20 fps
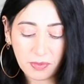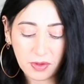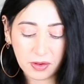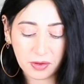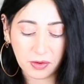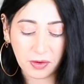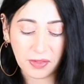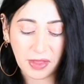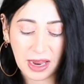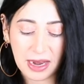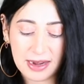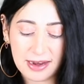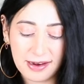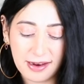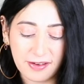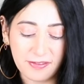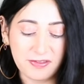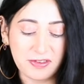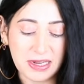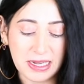I've got that
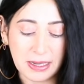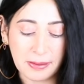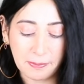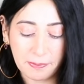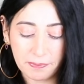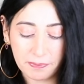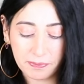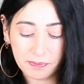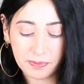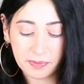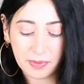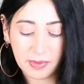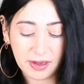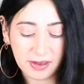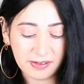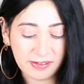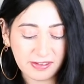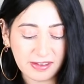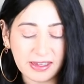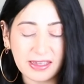lovely
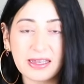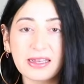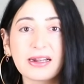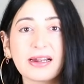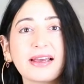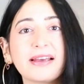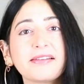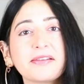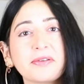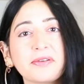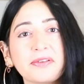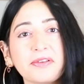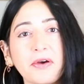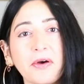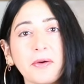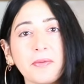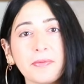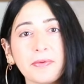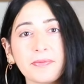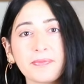sticky glaze on
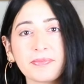top,